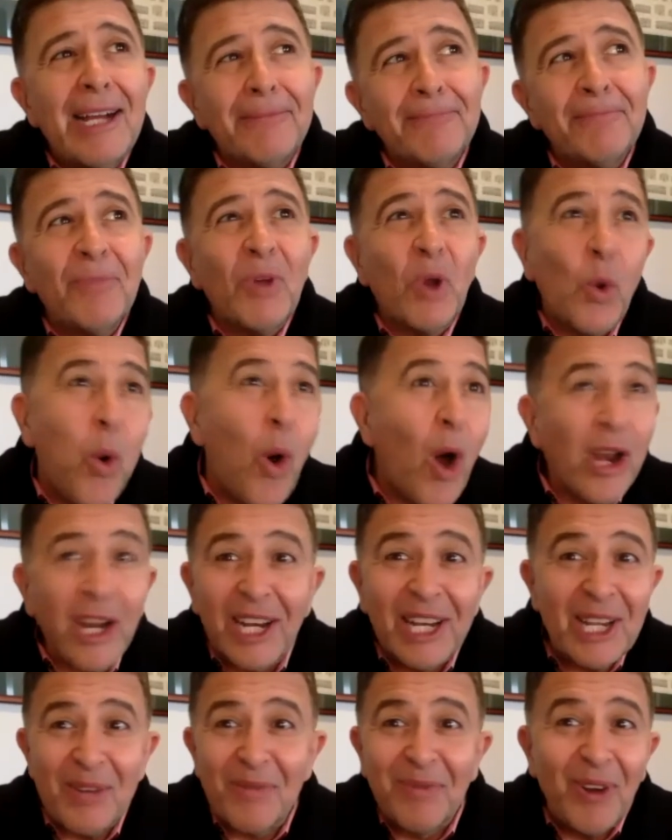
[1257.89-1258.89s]

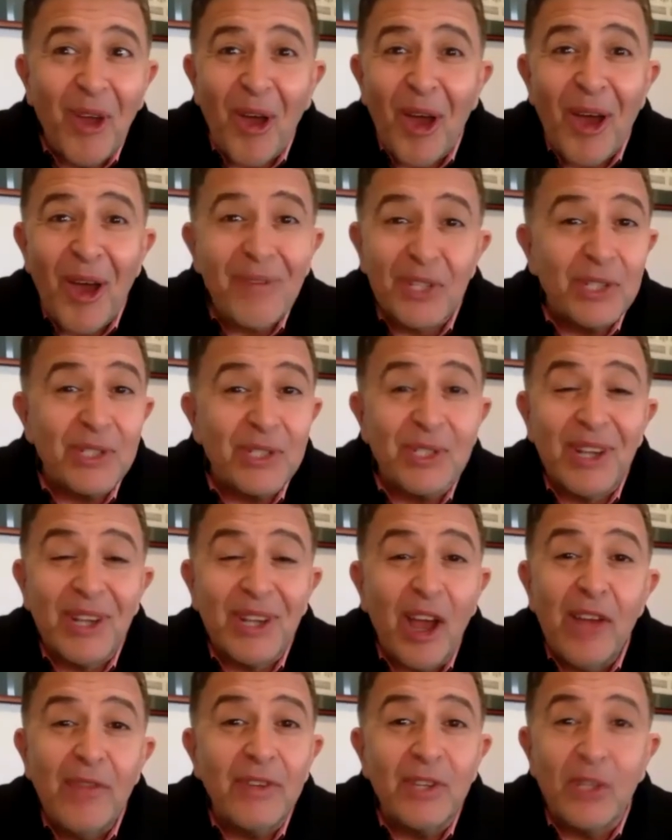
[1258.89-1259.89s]
quality of life just
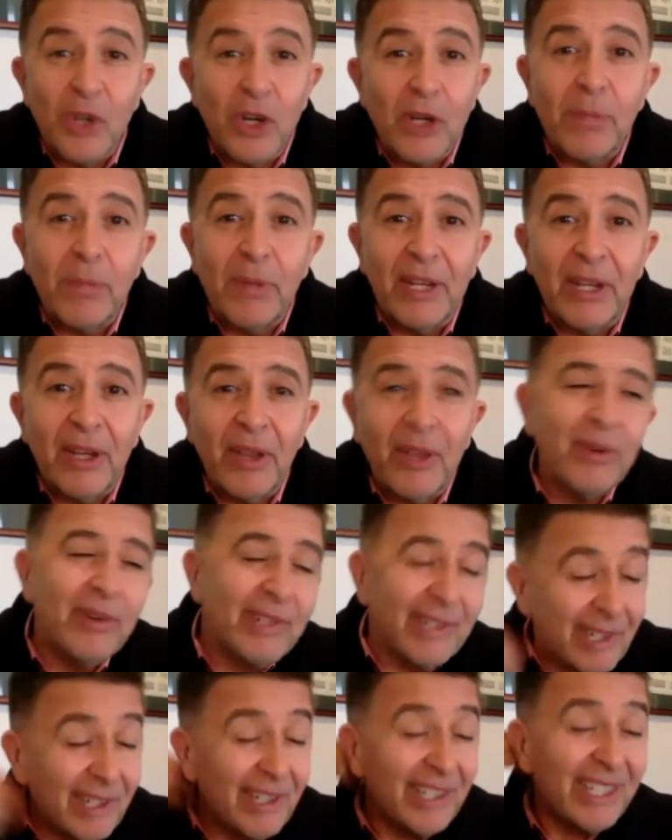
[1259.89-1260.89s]
overtook me. I thought,
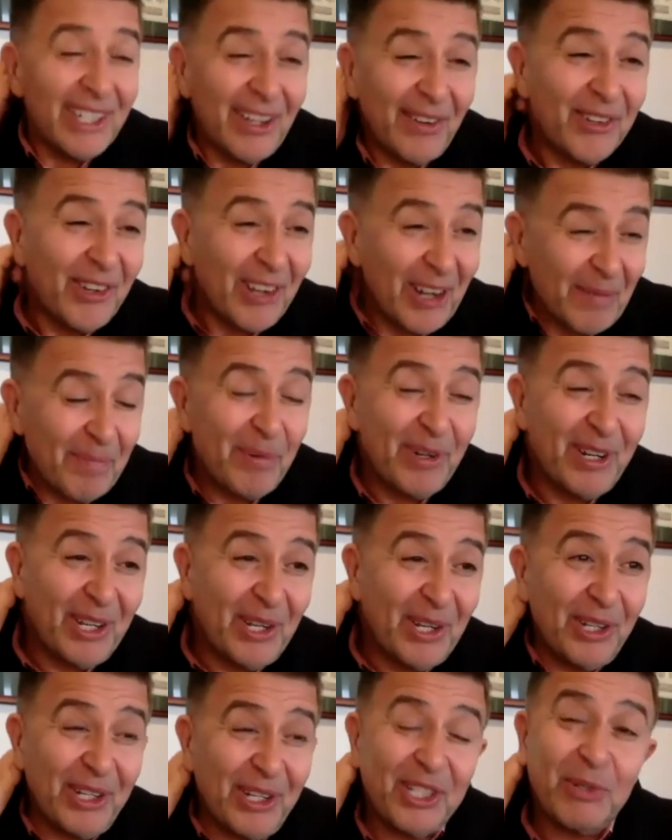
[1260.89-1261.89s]
I've got it pretty
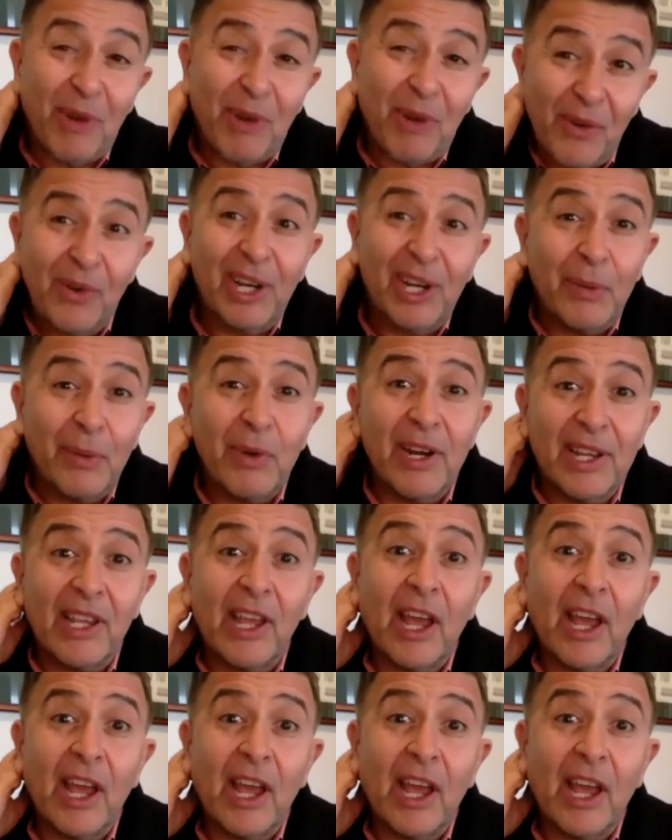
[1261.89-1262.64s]
good. Do I really want to go